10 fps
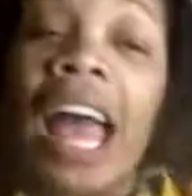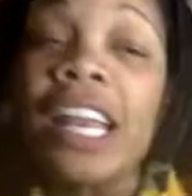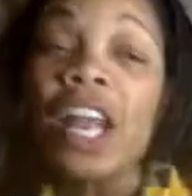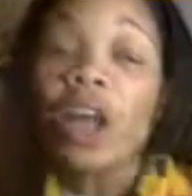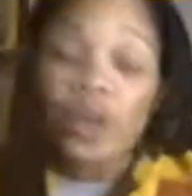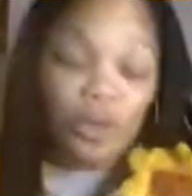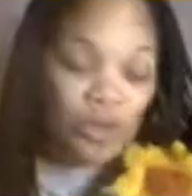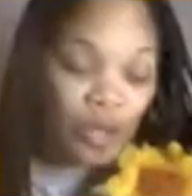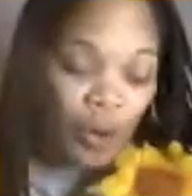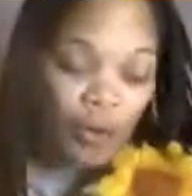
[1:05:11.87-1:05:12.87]
I know
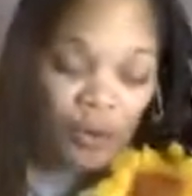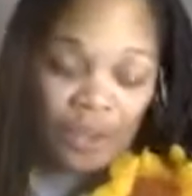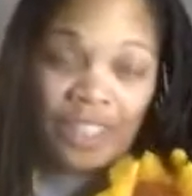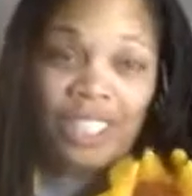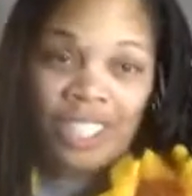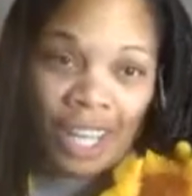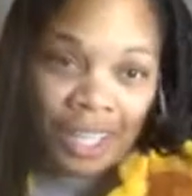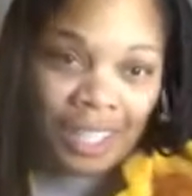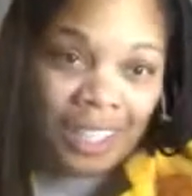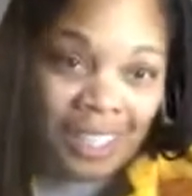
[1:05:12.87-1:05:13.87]
you go for the
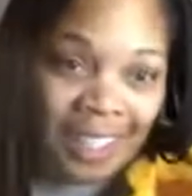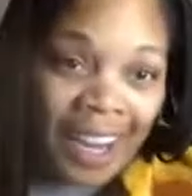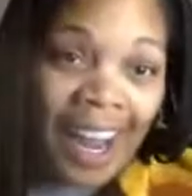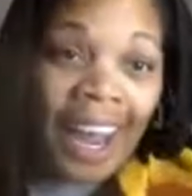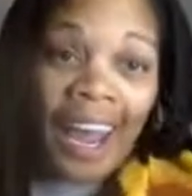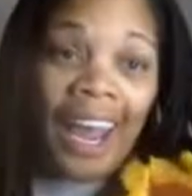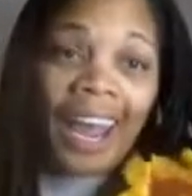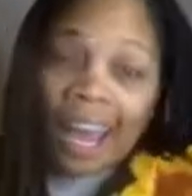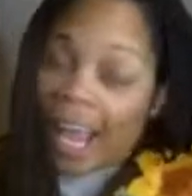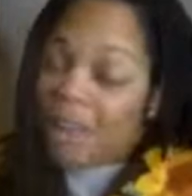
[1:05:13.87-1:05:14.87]
jugular,
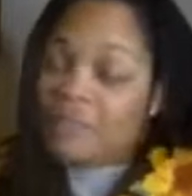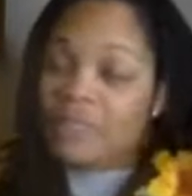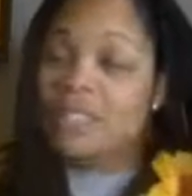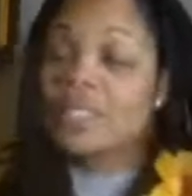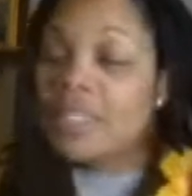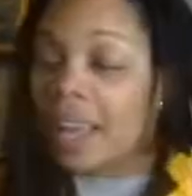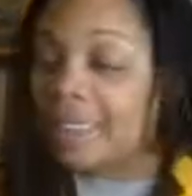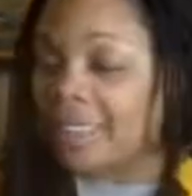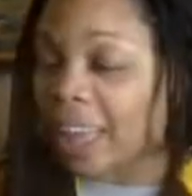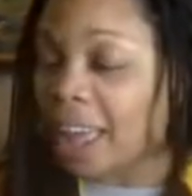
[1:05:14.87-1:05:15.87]
and I'm just
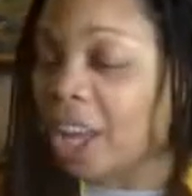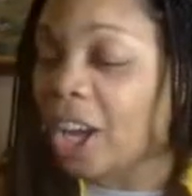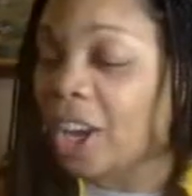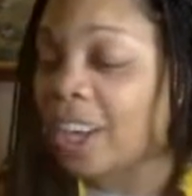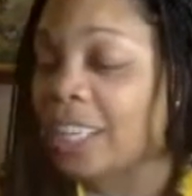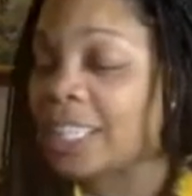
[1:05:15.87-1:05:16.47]
not that hard.